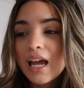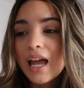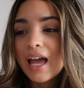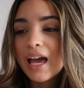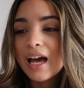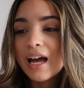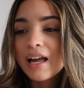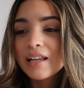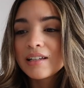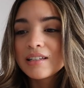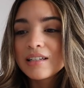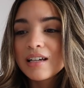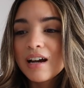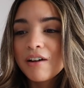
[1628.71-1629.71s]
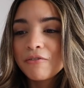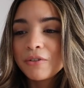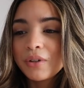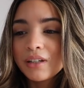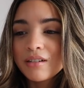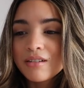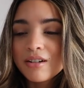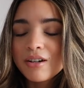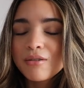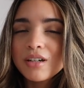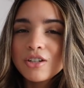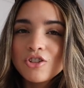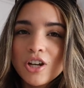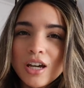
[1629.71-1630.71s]
And a few years ago,
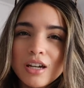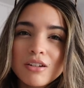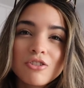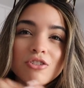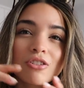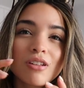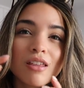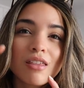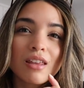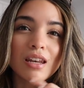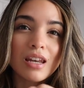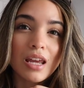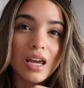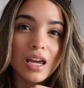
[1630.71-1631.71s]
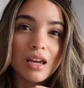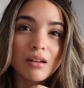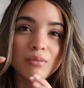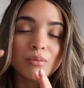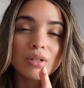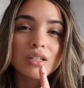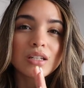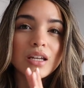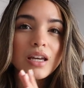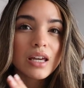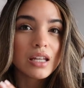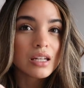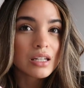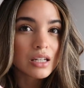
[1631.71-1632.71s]
they changed the name to
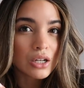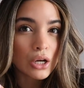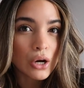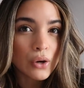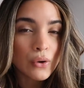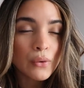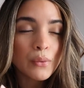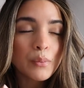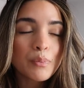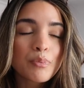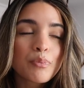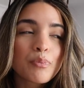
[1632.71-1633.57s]
Indigo.